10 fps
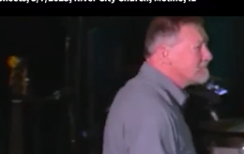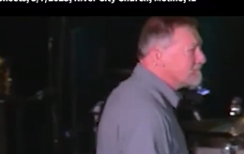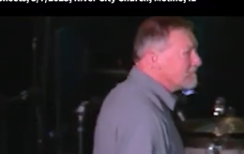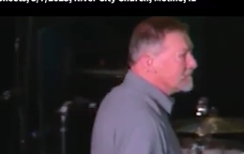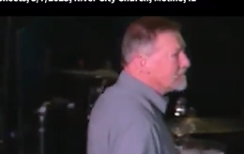
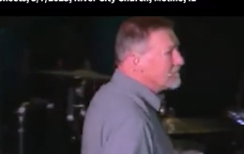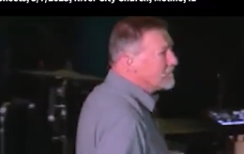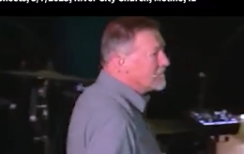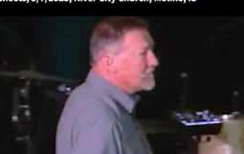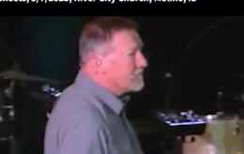
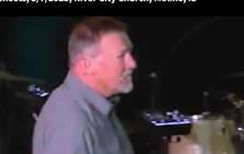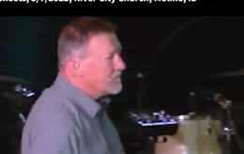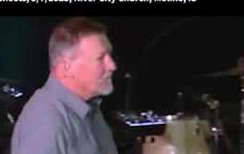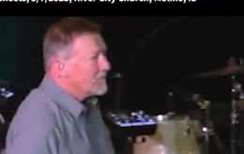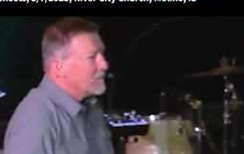
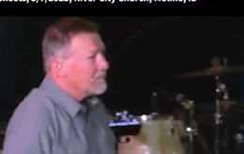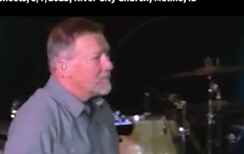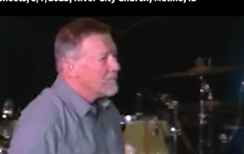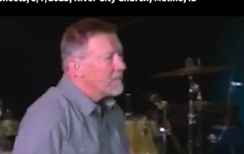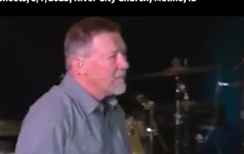
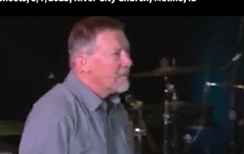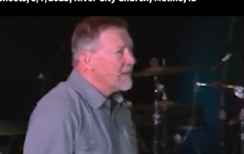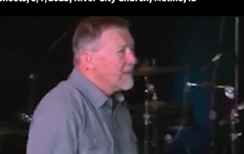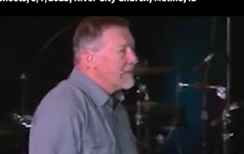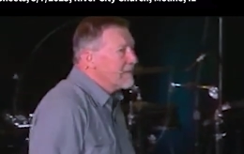
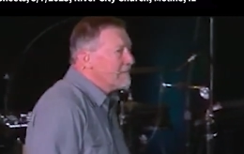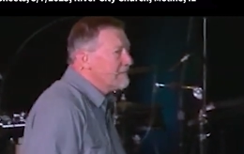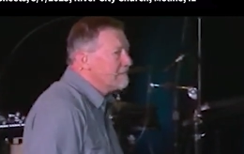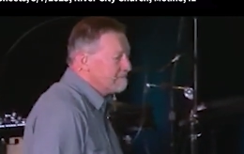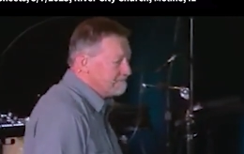
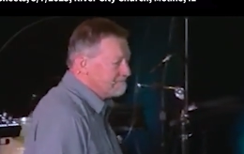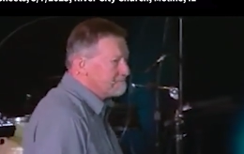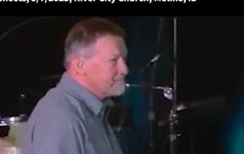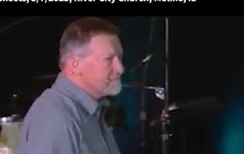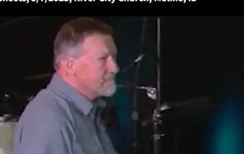
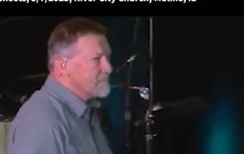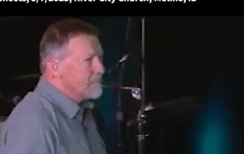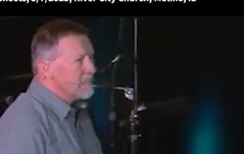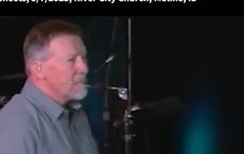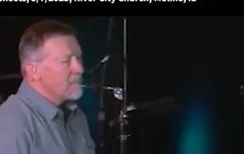
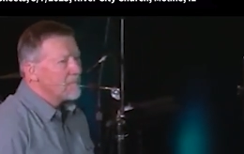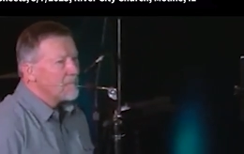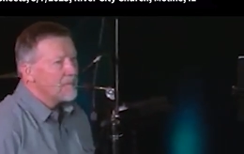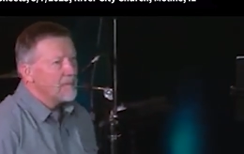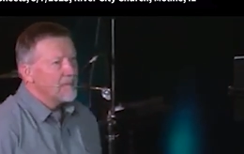
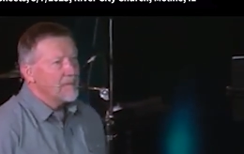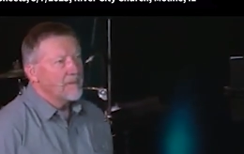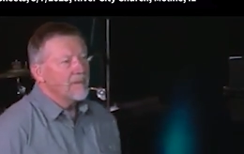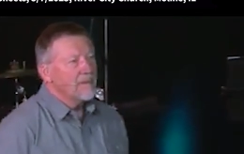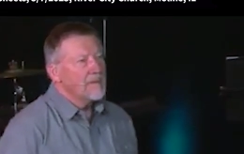
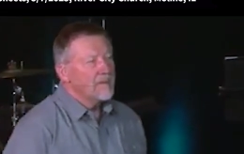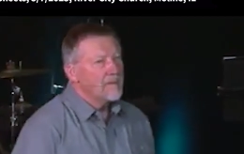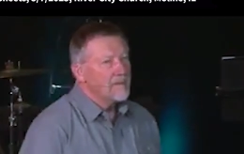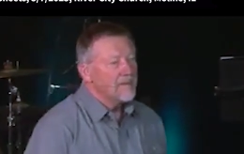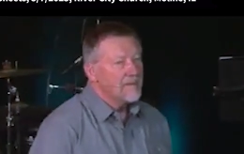
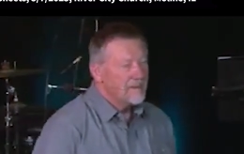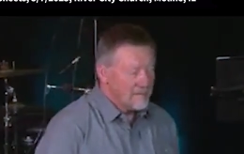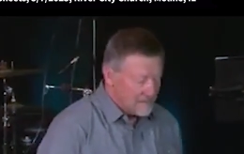(no one is talking)